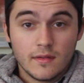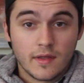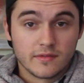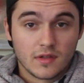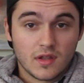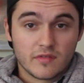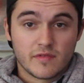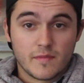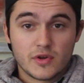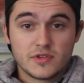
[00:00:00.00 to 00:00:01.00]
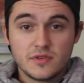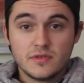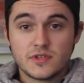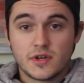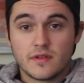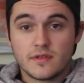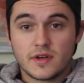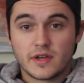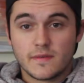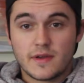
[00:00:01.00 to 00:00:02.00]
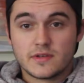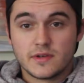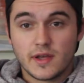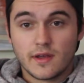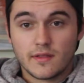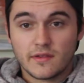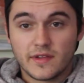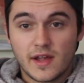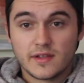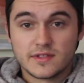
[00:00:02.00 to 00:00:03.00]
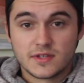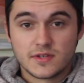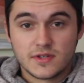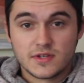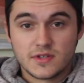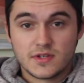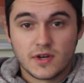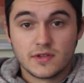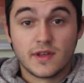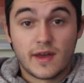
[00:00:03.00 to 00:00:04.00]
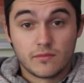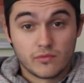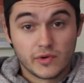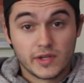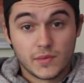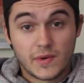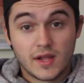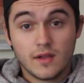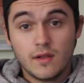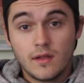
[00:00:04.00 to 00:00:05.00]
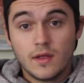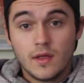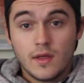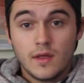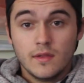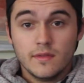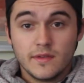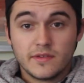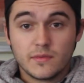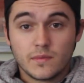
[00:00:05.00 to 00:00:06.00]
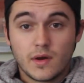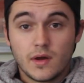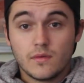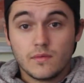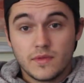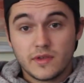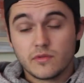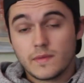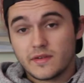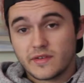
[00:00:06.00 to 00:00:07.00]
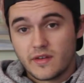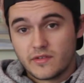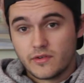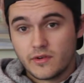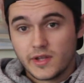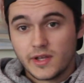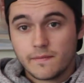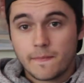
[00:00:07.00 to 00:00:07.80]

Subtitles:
There was a lot of emotion shown in the documentary, and the stylistic choices showed that really well. This will be discussed shortly.